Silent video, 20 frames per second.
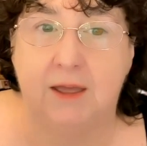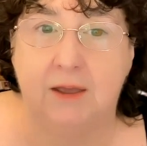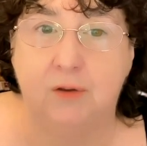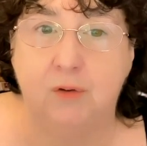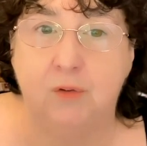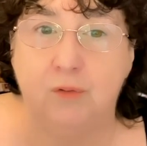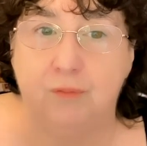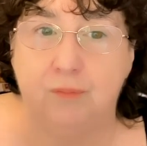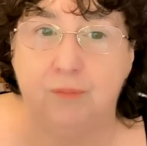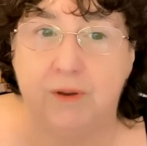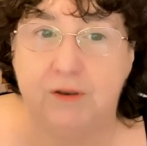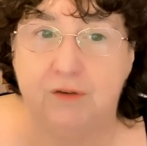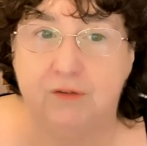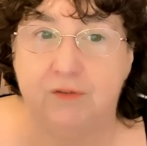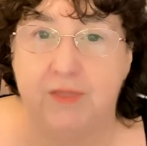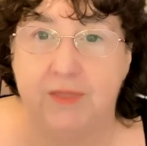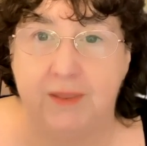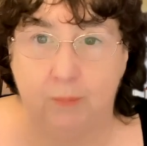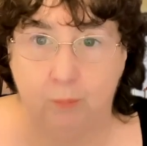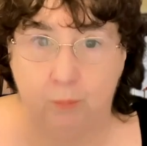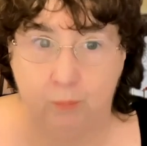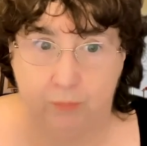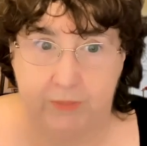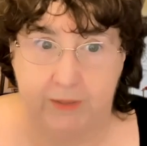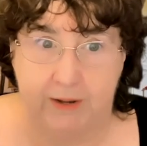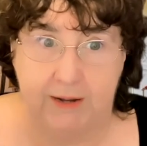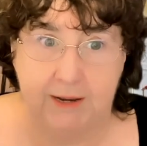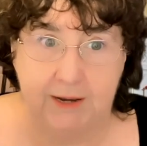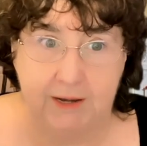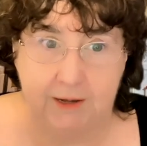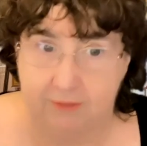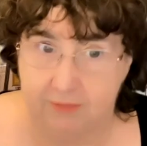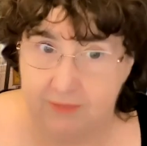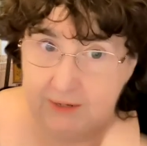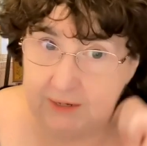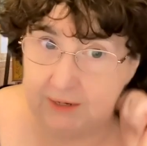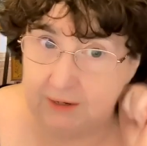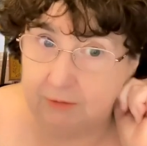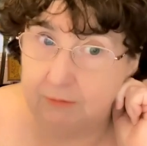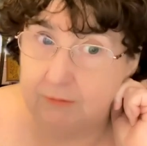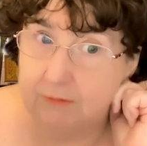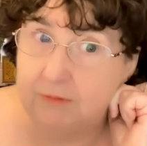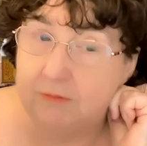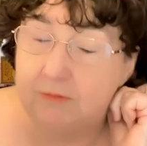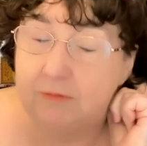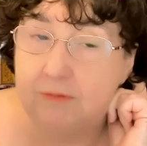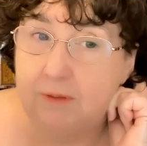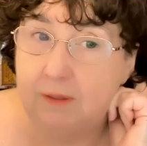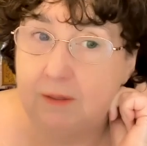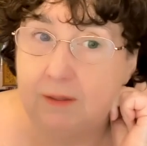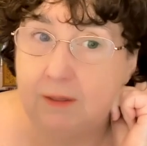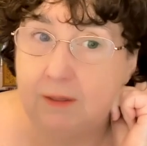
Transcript: could reach the leader. The leader is